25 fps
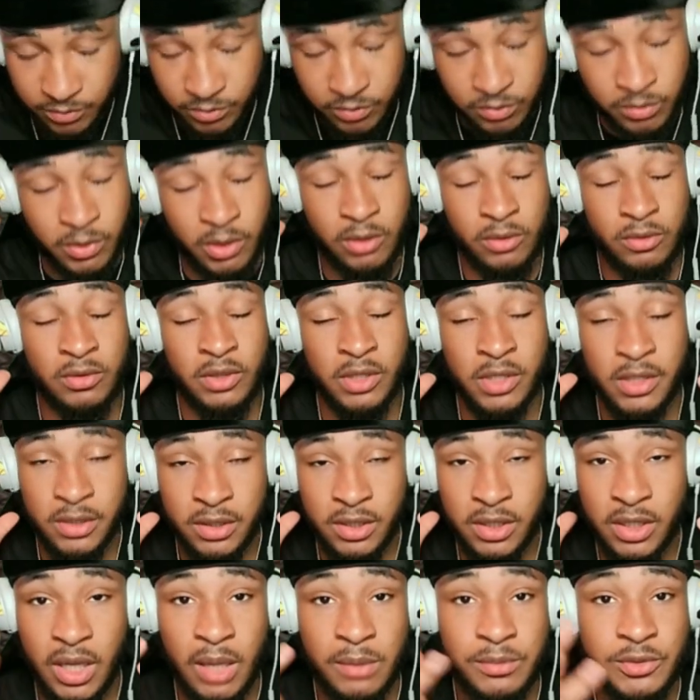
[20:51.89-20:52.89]
bro,
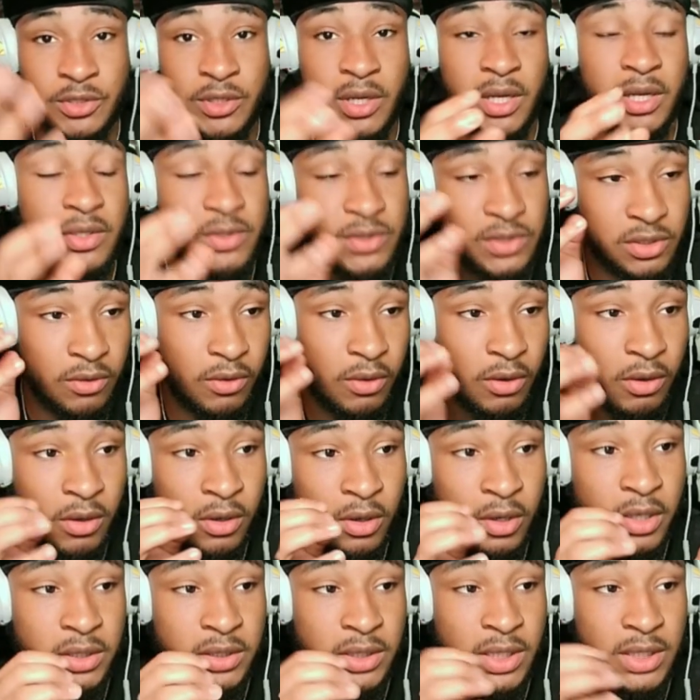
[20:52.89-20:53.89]
literally, I'm trying so
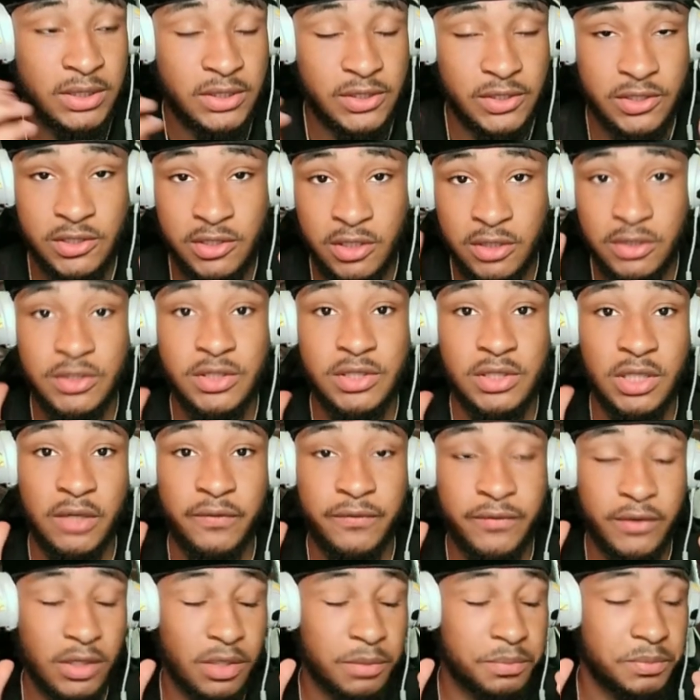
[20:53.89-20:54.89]
hard not to search
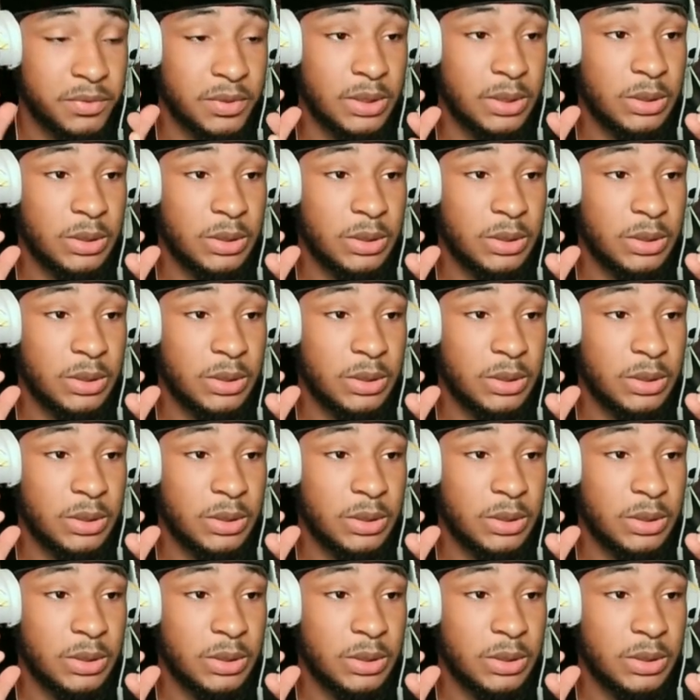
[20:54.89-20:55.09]
stuff up